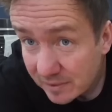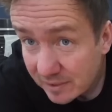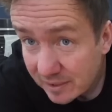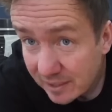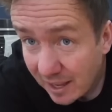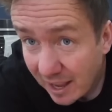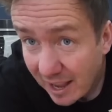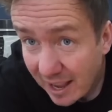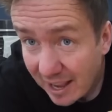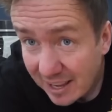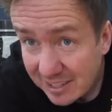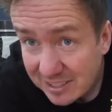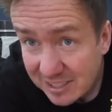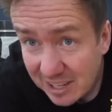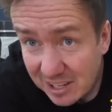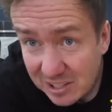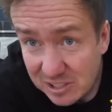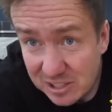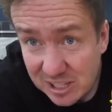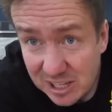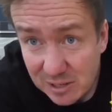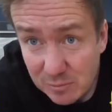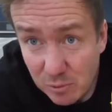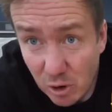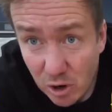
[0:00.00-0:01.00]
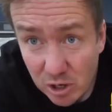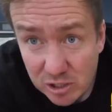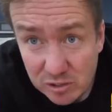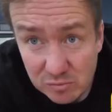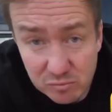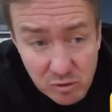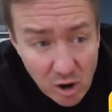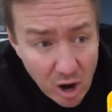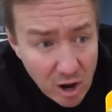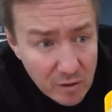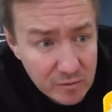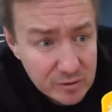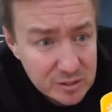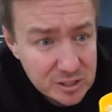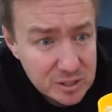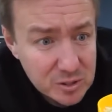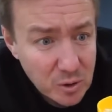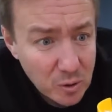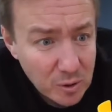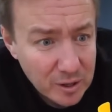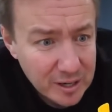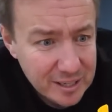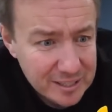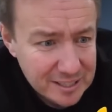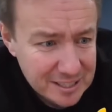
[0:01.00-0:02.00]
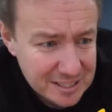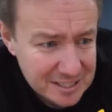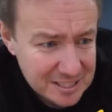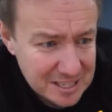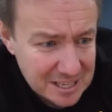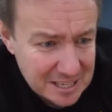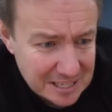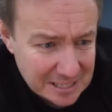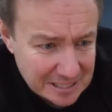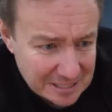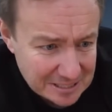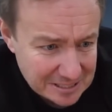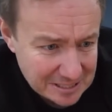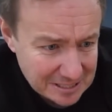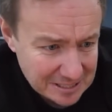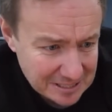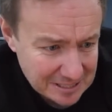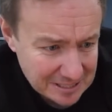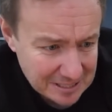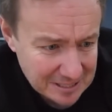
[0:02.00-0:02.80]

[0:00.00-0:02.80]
has actually worked rather stonking indeed.